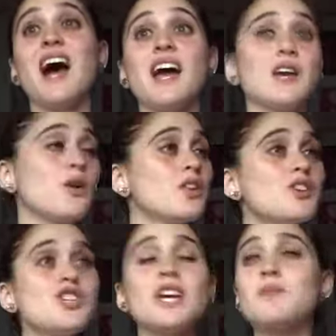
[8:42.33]
I go to
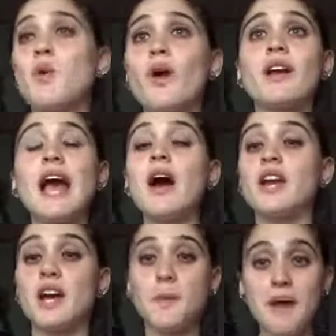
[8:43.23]
the gym, I work out,
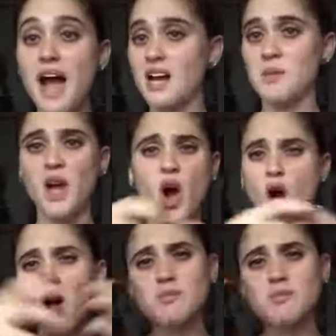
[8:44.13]
and I come back and I'm like, oh,